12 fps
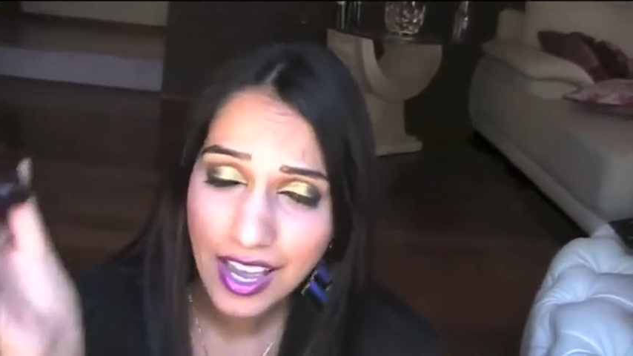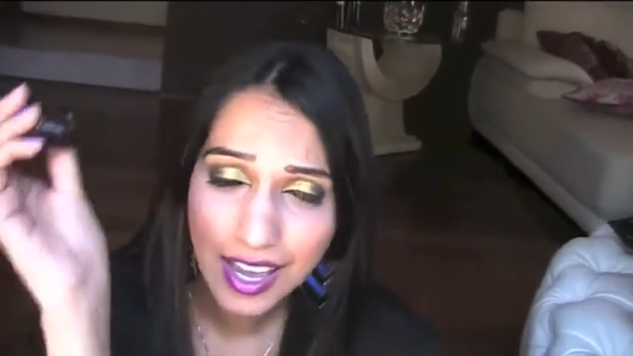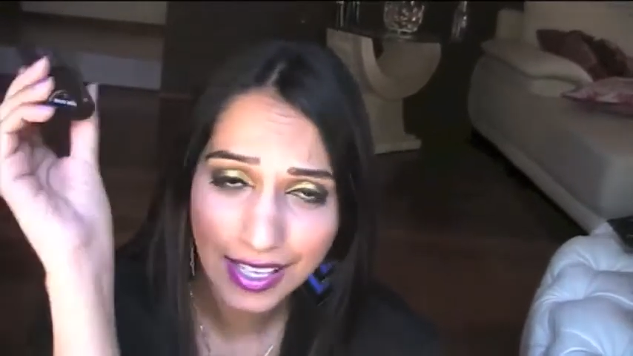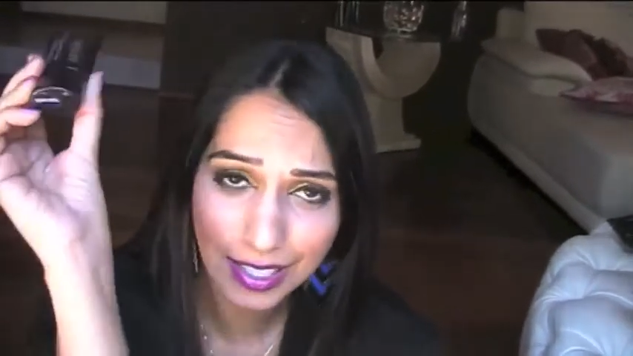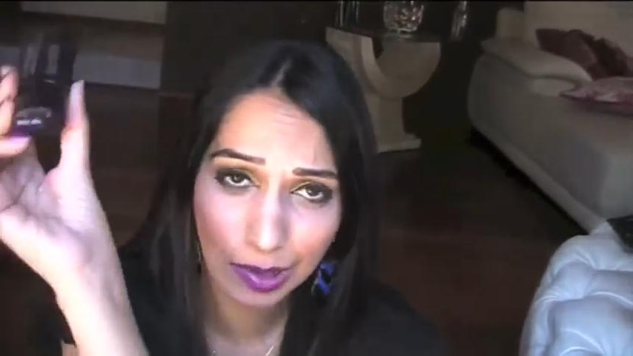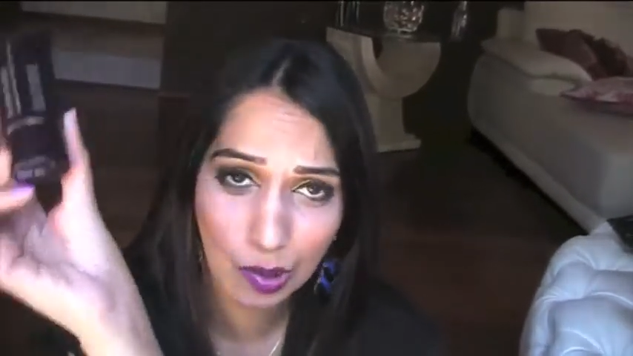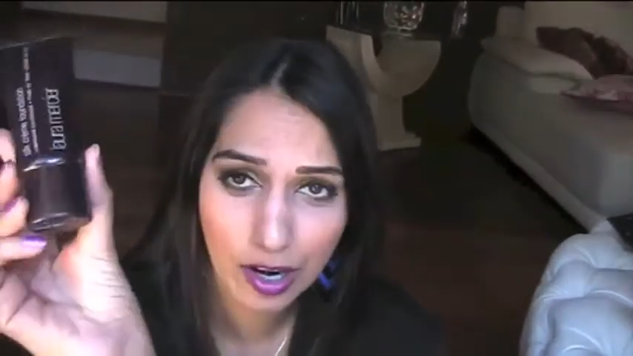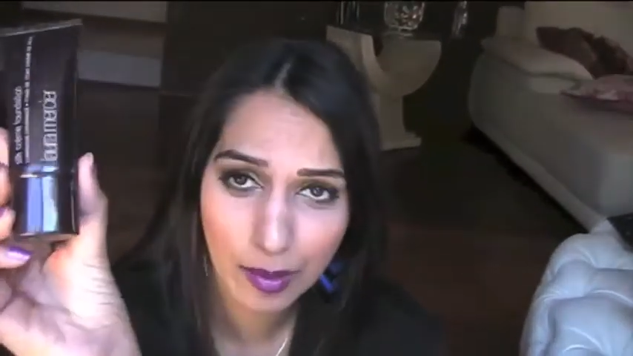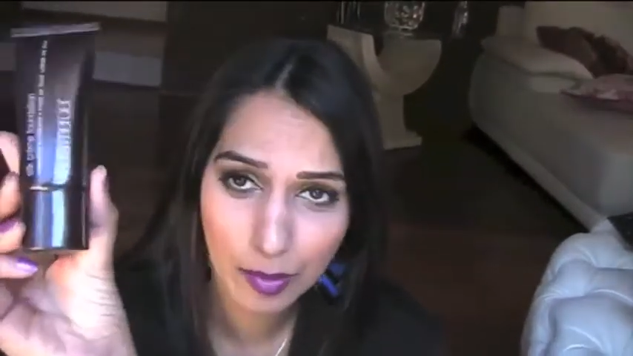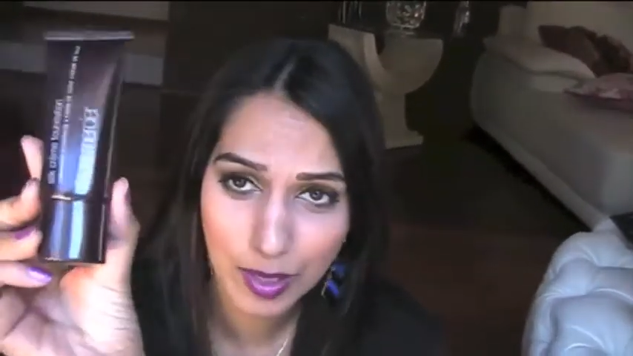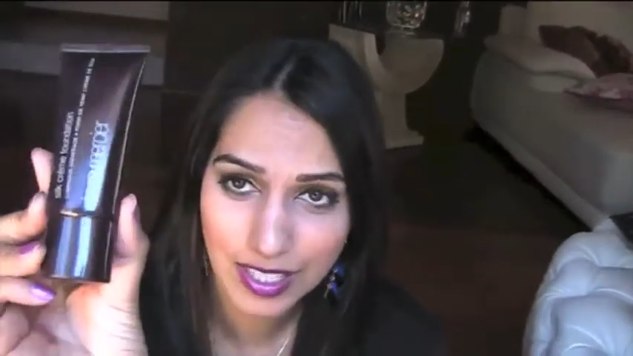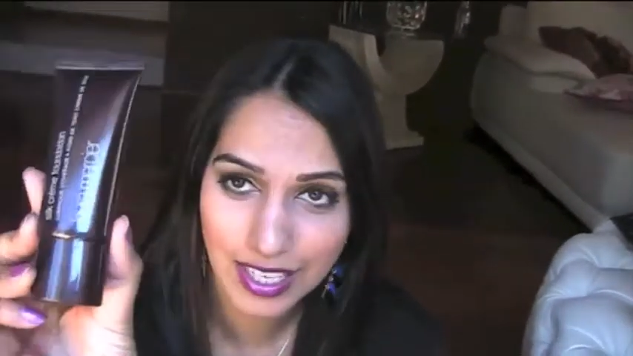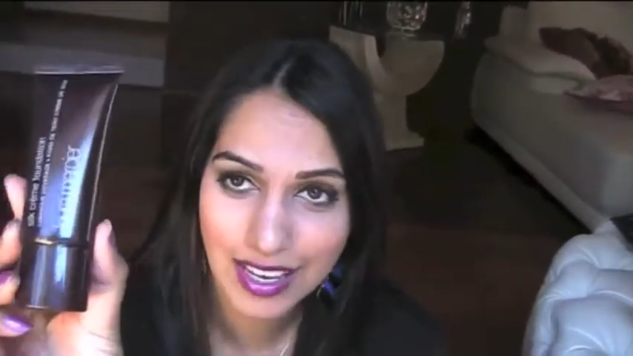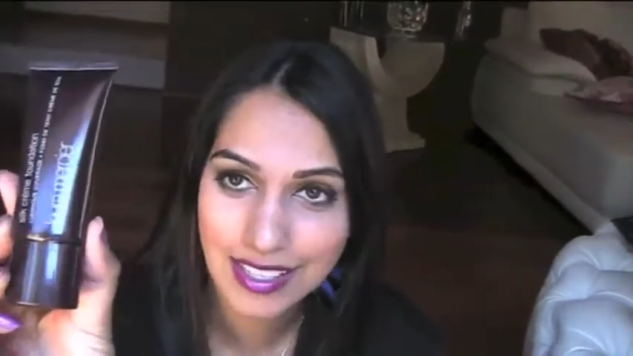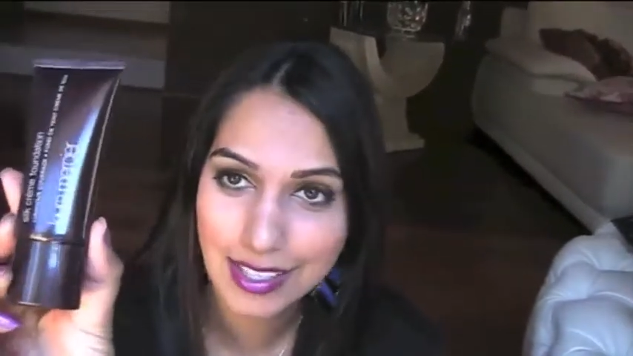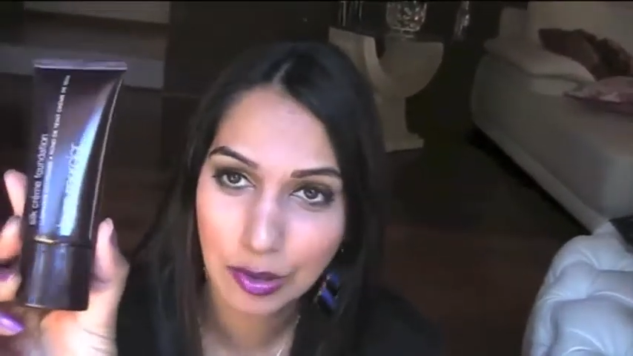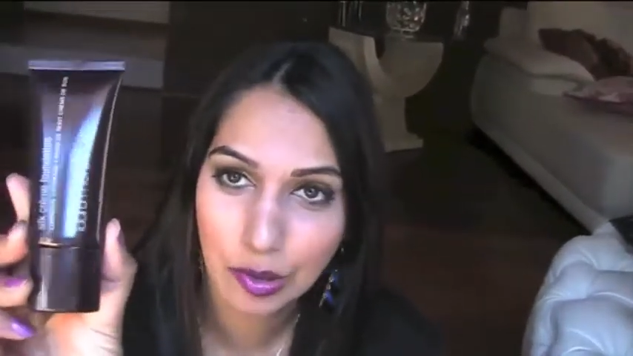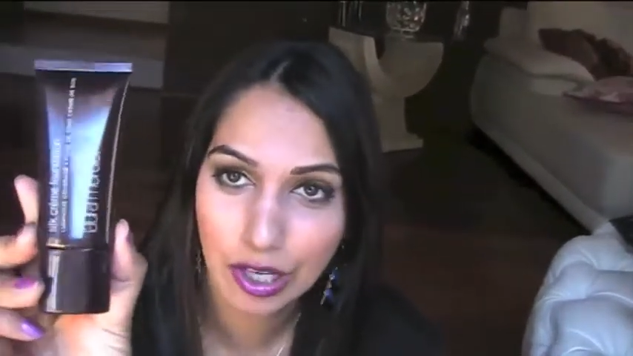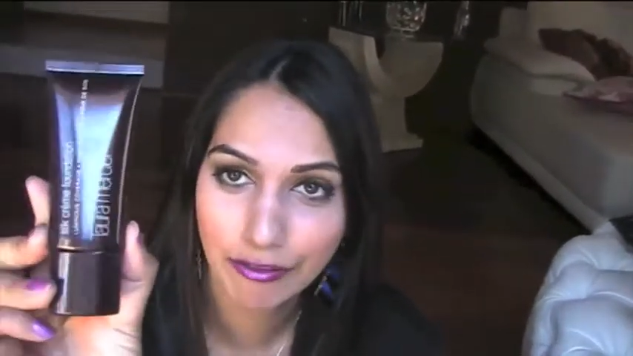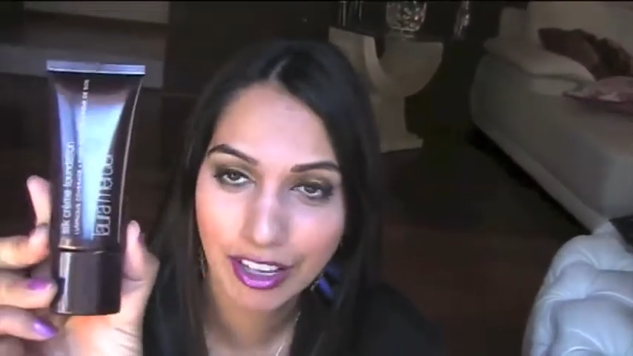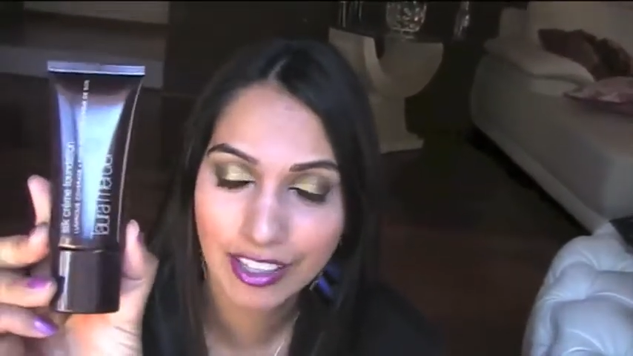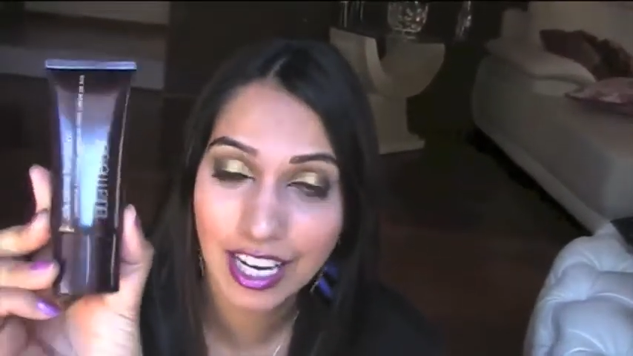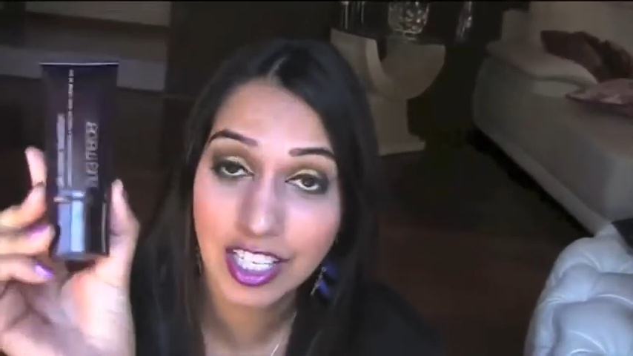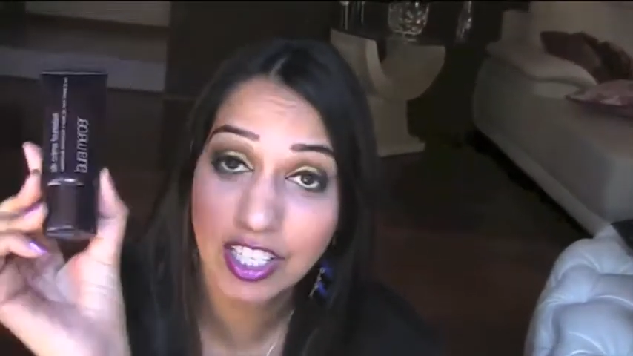is the Mercier Silk Cream
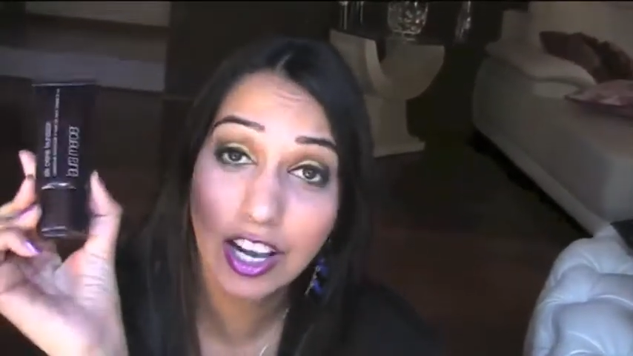Foundation.